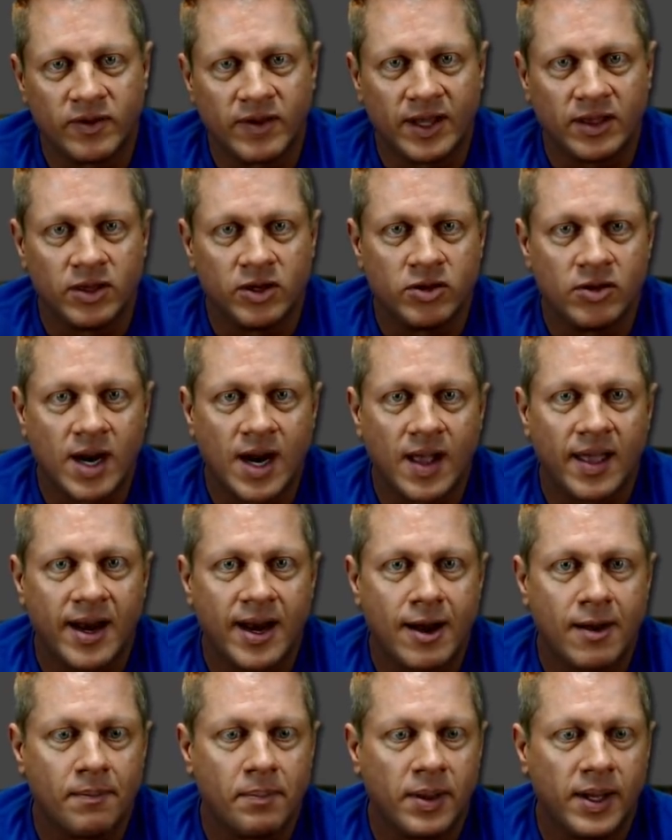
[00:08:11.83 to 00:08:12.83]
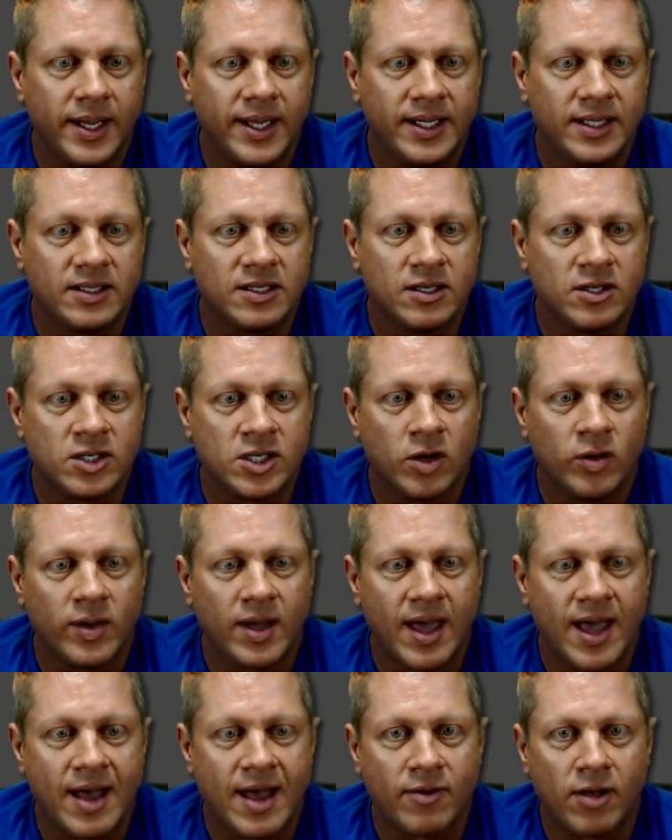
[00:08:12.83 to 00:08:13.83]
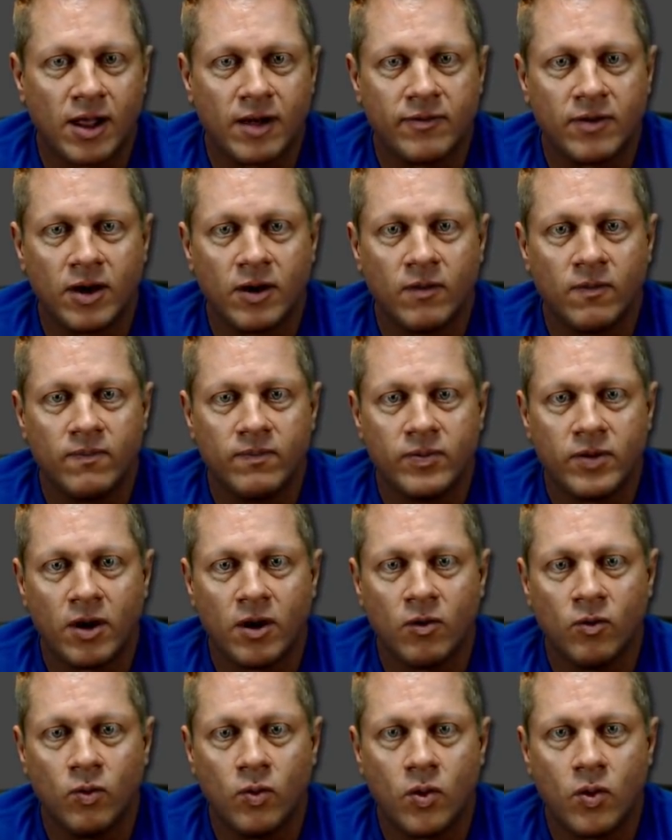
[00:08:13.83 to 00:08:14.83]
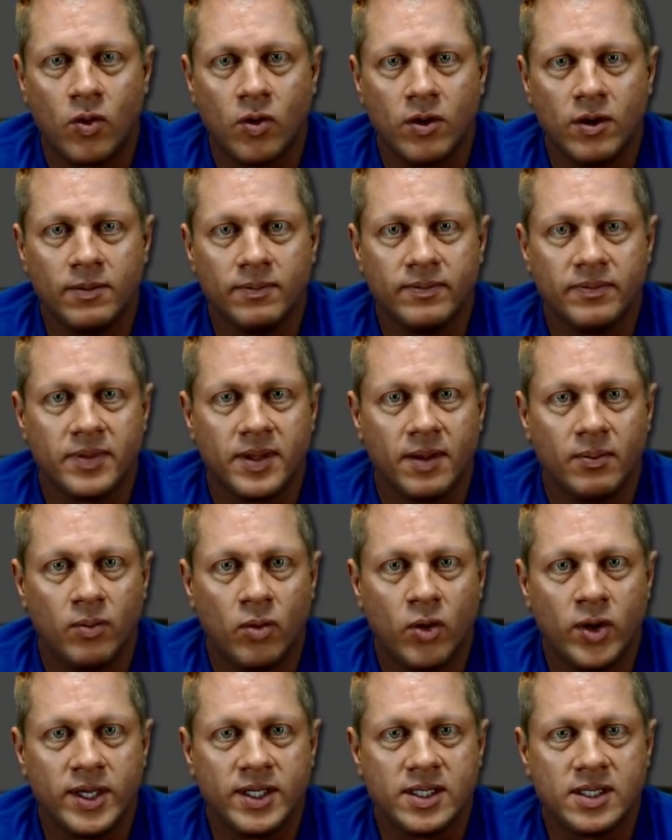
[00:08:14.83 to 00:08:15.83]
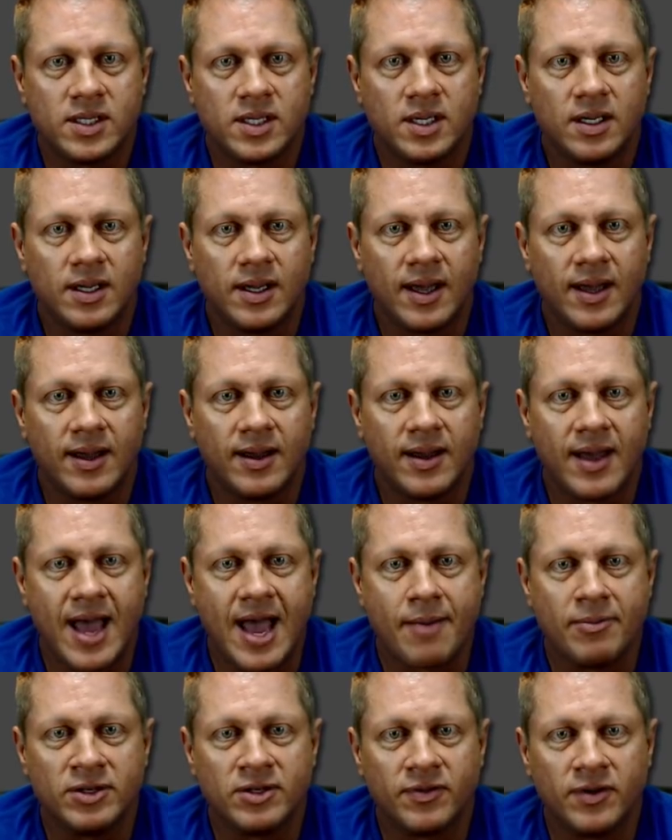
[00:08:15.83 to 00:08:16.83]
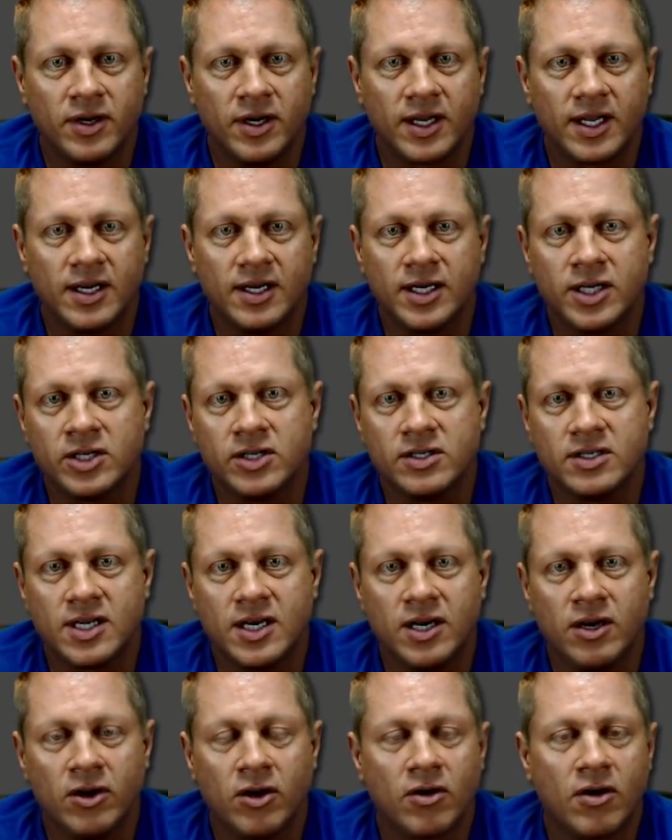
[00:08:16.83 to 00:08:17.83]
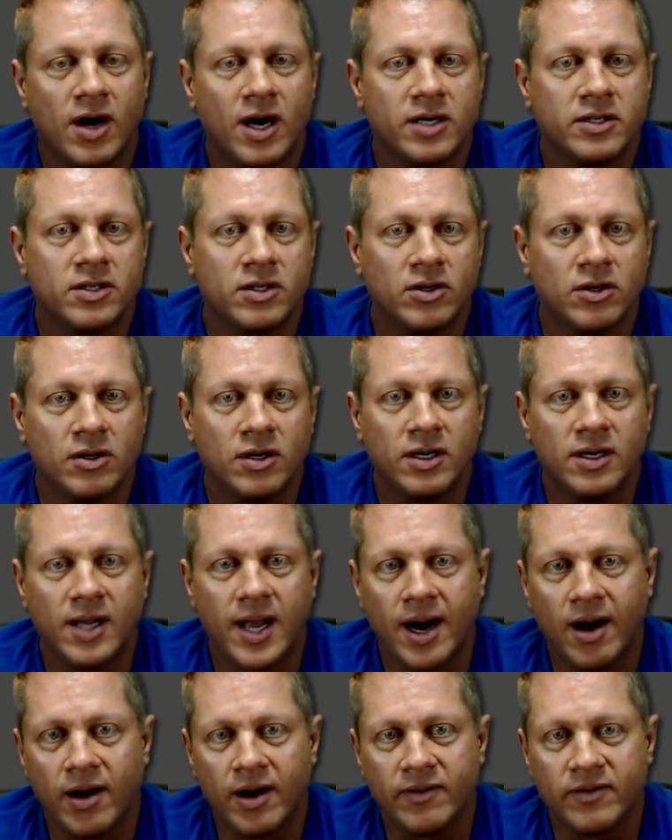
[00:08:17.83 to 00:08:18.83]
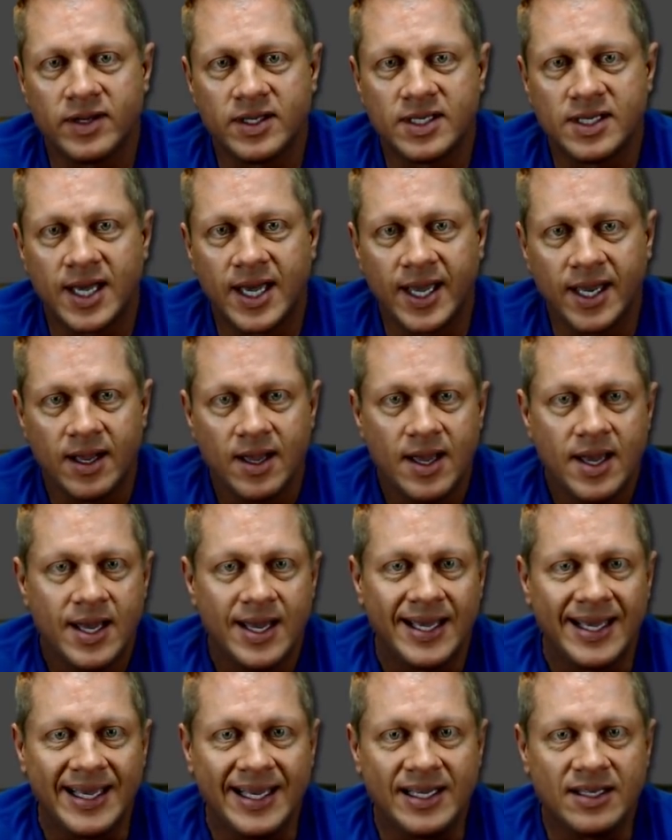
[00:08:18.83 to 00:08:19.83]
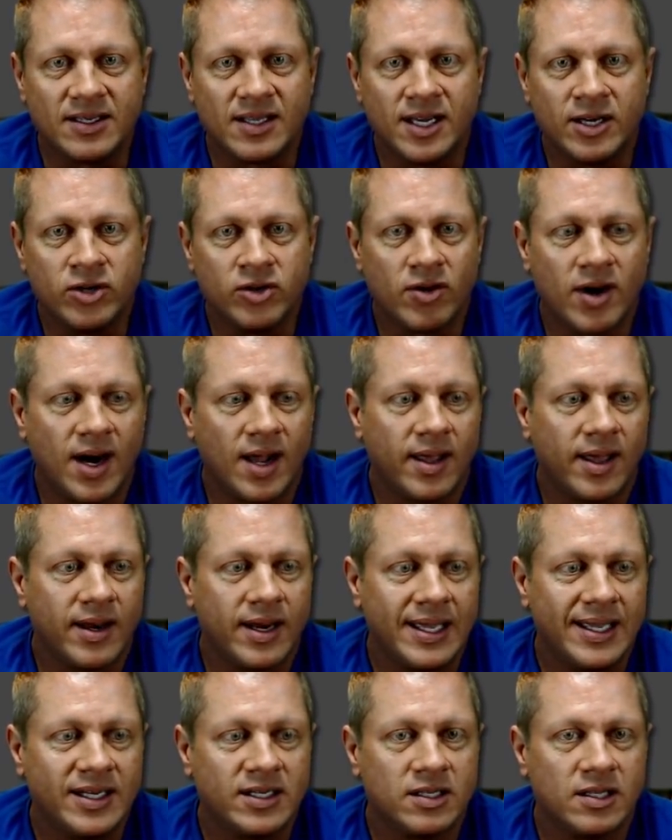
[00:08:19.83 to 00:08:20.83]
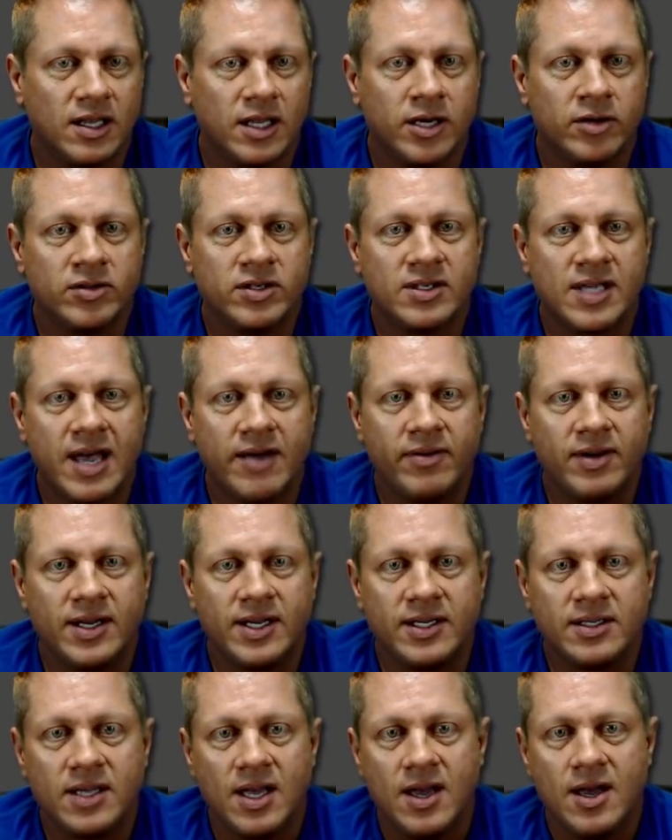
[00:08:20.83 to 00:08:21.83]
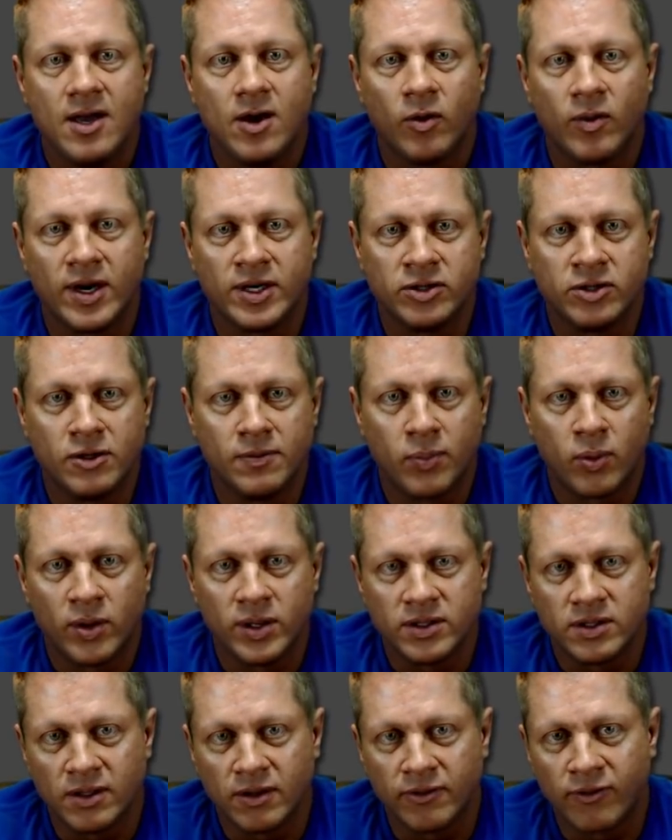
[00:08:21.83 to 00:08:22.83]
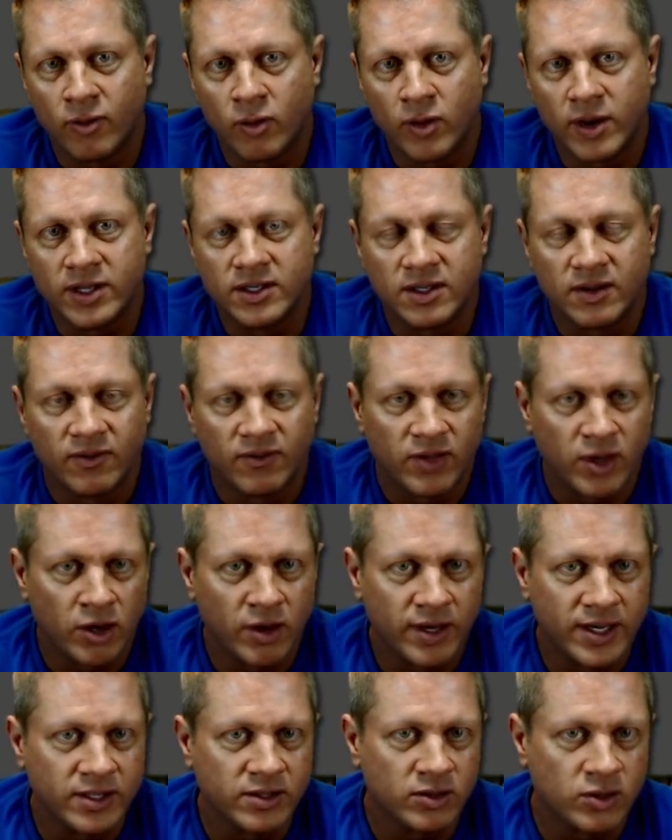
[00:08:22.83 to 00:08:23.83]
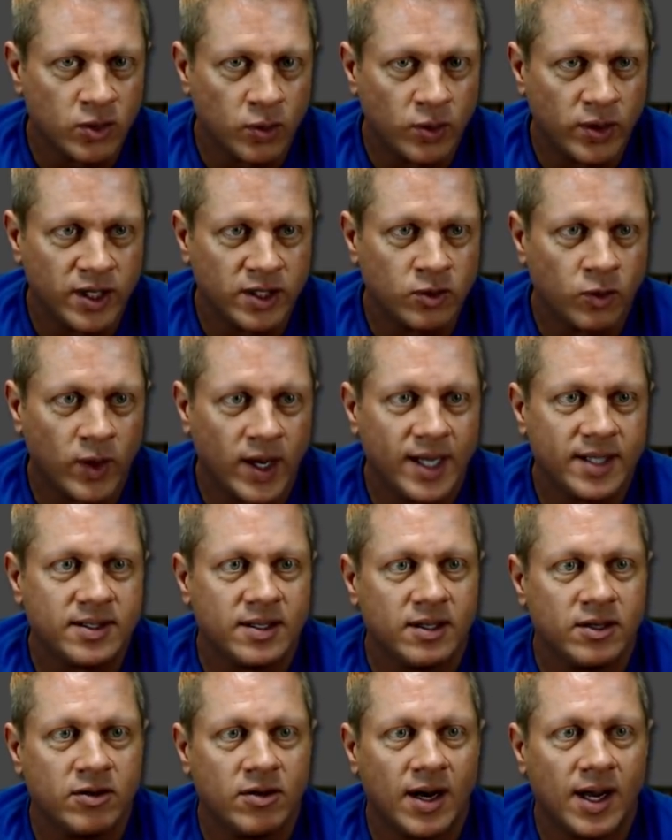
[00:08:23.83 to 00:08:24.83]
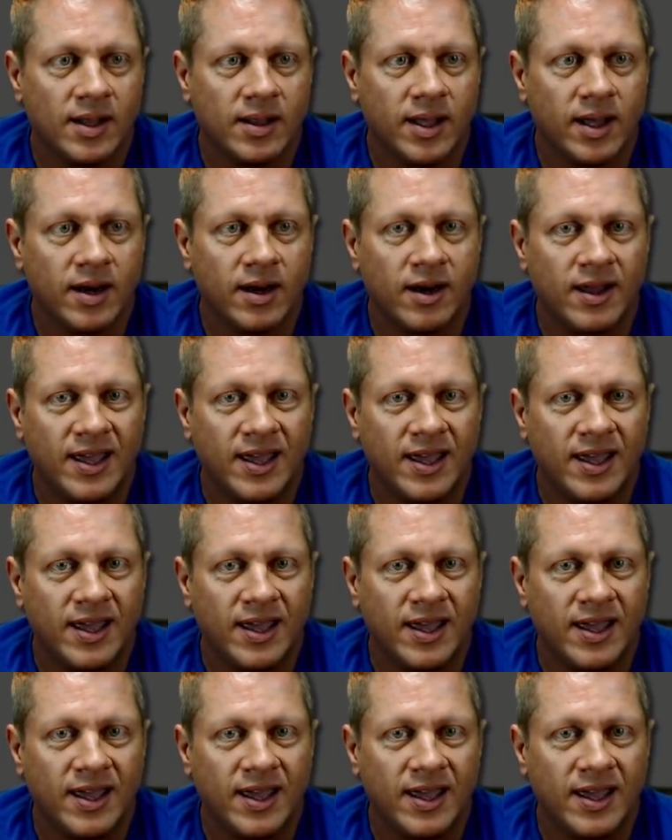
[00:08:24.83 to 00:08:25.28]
we got the dry line out place, and so we have all of our warm, moist atmospheric conditions here across a good area of the state. East of that dry line into the low 70s, whereas dew points in the 40s, 30s, and 20s west of the dry line.